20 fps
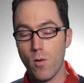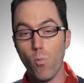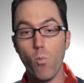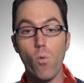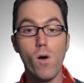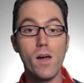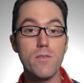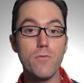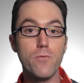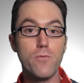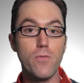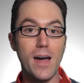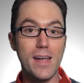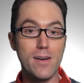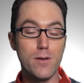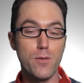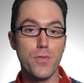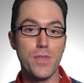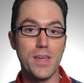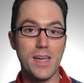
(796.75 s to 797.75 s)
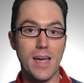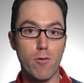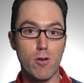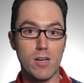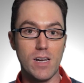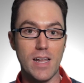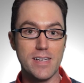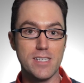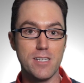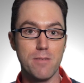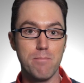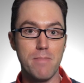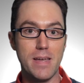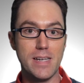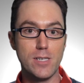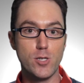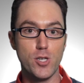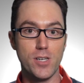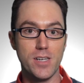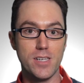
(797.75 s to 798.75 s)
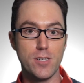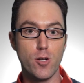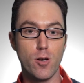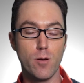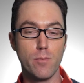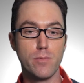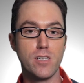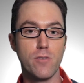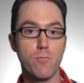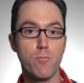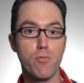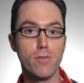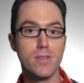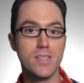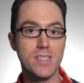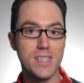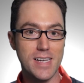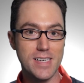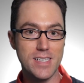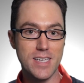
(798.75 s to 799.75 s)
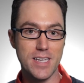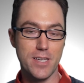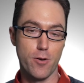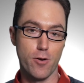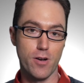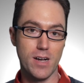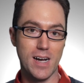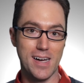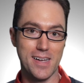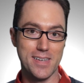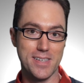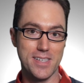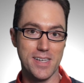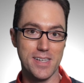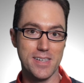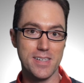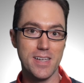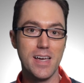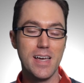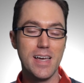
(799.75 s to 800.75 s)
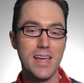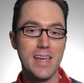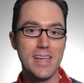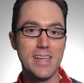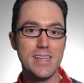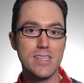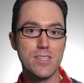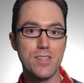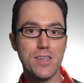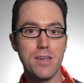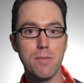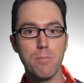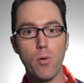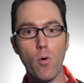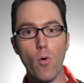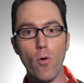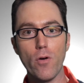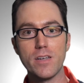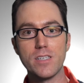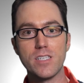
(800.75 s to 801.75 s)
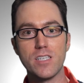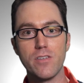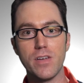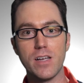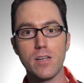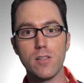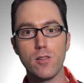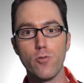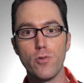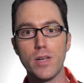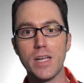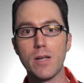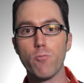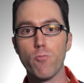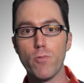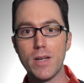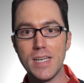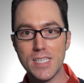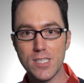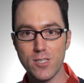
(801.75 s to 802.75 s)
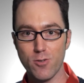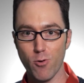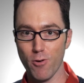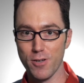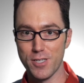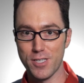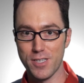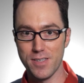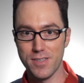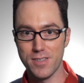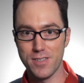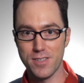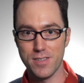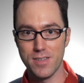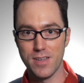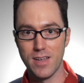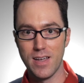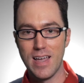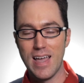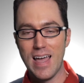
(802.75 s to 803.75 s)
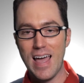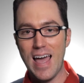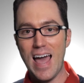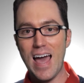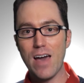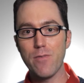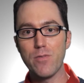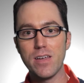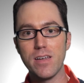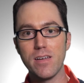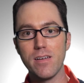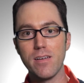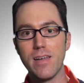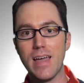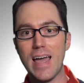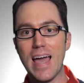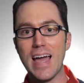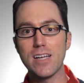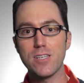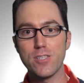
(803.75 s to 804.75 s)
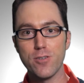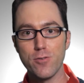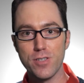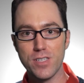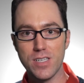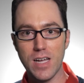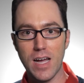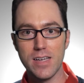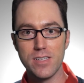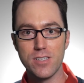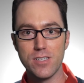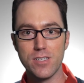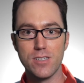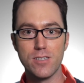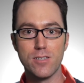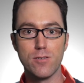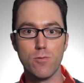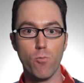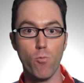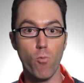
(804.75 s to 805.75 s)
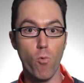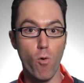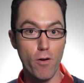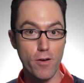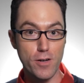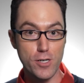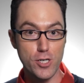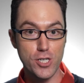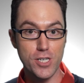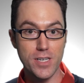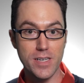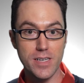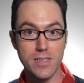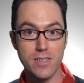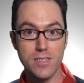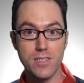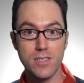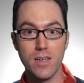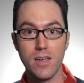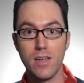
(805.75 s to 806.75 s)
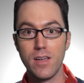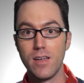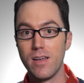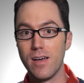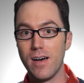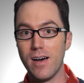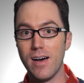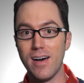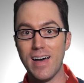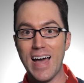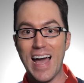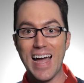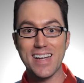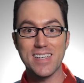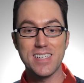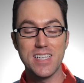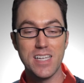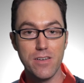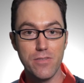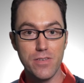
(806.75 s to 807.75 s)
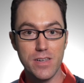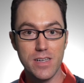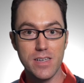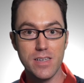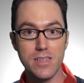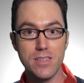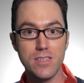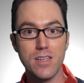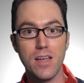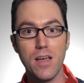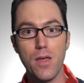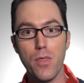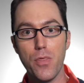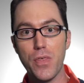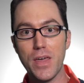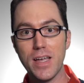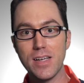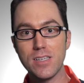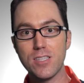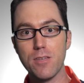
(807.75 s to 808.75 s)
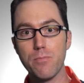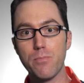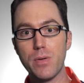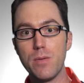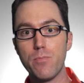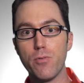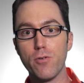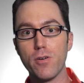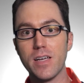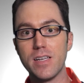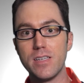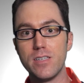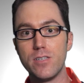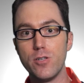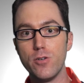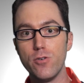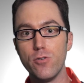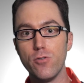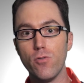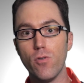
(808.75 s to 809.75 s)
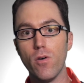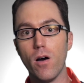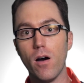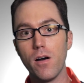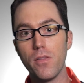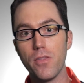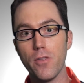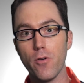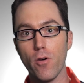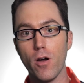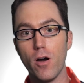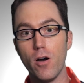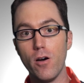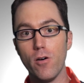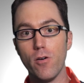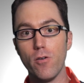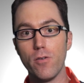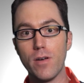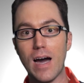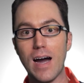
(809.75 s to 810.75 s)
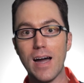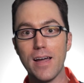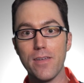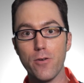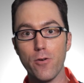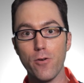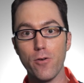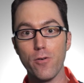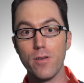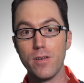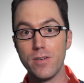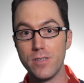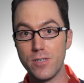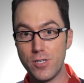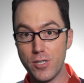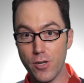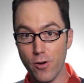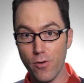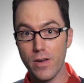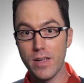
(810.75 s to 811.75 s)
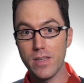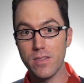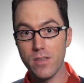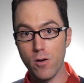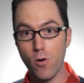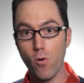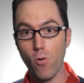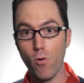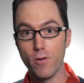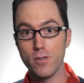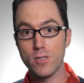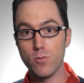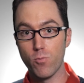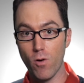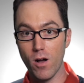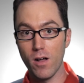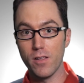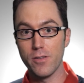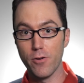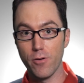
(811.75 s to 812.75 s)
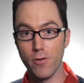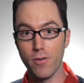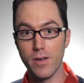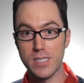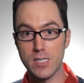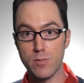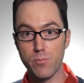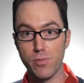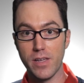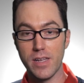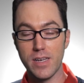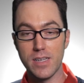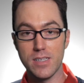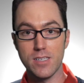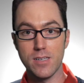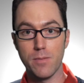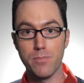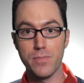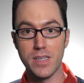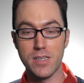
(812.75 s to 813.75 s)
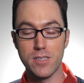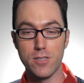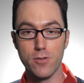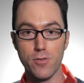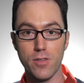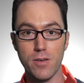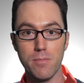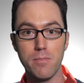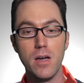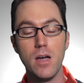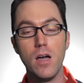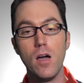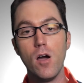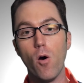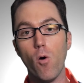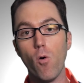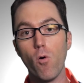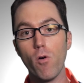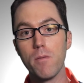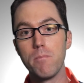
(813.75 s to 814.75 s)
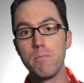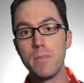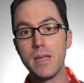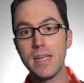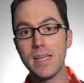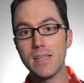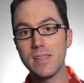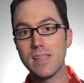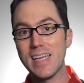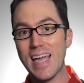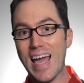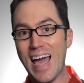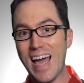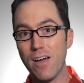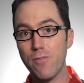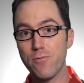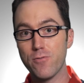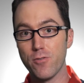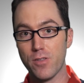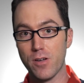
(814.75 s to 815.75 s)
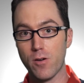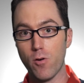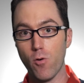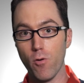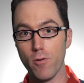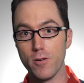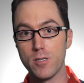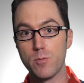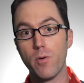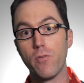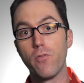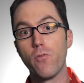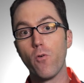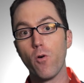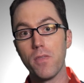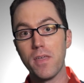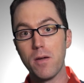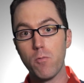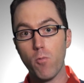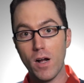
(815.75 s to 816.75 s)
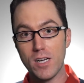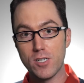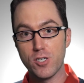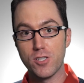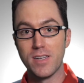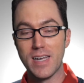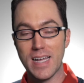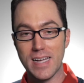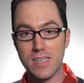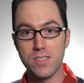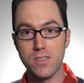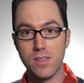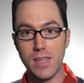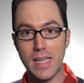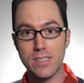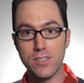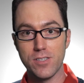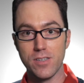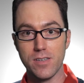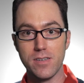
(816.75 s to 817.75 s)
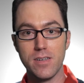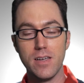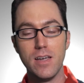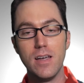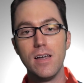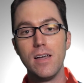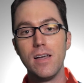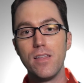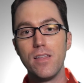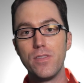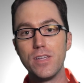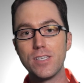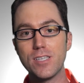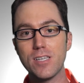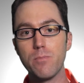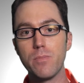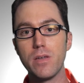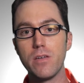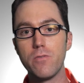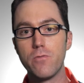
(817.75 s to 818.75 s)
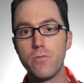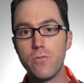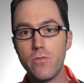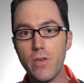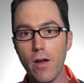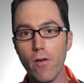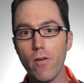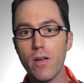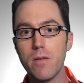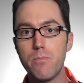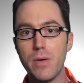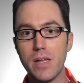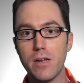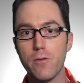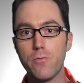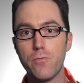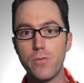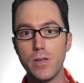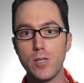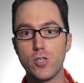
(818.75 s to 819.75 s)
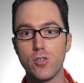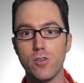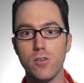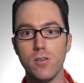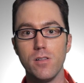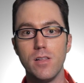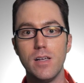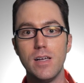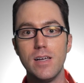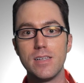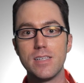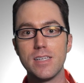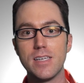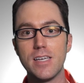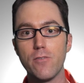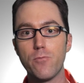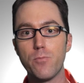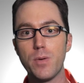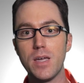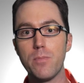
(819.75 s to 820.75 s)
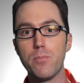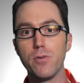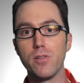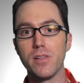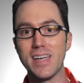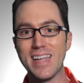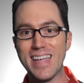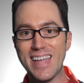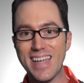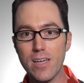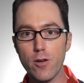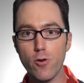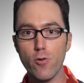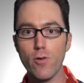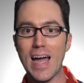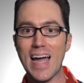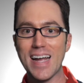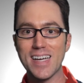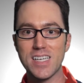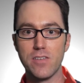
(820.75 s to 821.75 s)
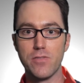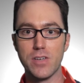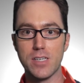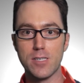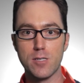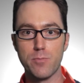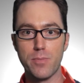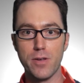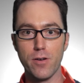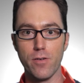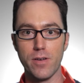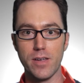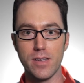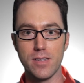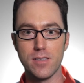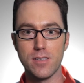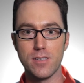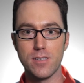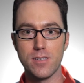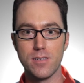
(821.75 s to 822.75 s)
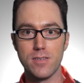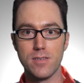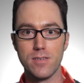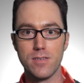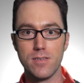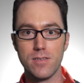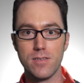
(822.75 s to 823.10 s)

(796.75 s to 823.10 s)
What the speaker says: One final thing I would like to mention in terms of presenting your content is the importance of including resources. Having exercises, worksheets, activities, things that people can do on their own, either during the course while you're explaining something to them, or immediately after the course before they watch the next lesson. This can be very beneficial to give people an interactive experience.